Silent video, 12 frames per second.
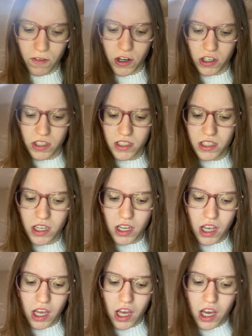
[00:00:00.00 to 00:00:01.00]
1st,
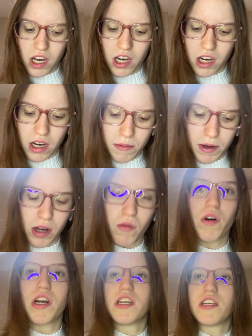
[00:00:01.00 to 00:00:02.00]
um, I
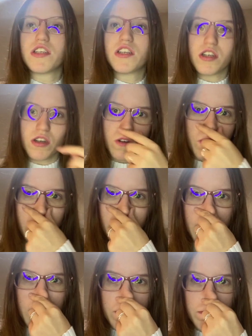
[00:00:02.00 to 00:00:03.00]
wanted to,
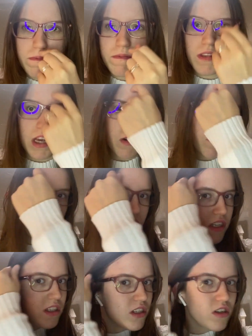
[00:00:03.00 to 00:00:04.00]
um, I
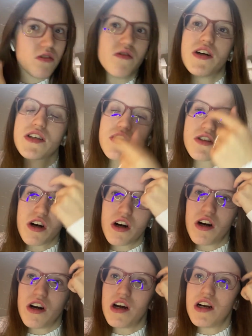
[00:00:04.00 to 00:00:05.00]
wanted to
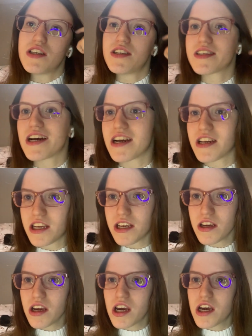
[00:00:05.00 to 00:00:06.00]
start
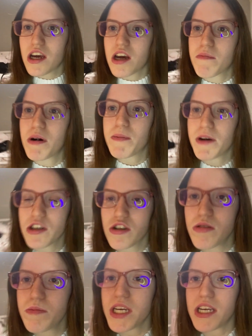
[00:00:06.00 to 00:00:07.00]
designing my
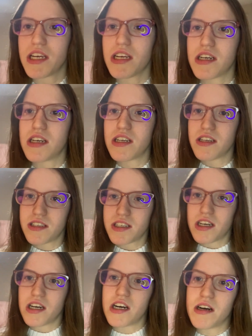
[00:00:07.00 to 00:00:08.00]
bedroom and
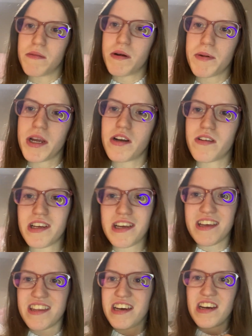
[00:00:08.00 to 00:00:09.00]
um,
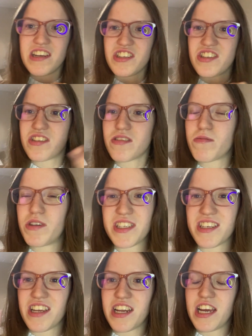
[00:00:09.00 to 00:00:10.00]
apparently that just
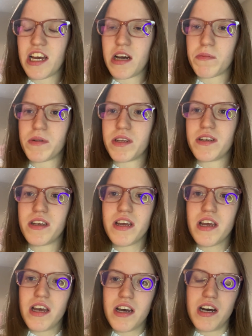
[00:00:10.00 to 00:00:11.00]
wasn't gonna happen.
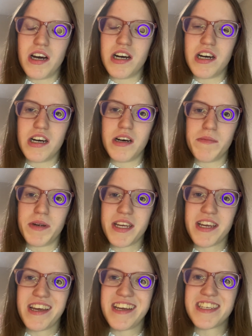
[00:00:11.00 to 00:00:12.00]
Um,
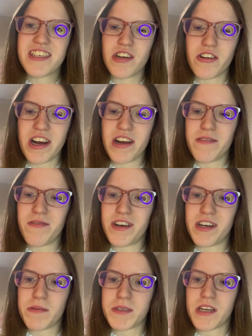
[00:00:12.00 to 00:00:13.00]
so I'm
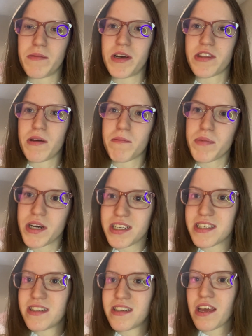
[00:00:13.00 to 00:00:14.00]
very upset about that,
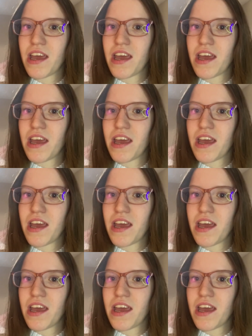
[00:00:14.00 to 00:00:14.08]
but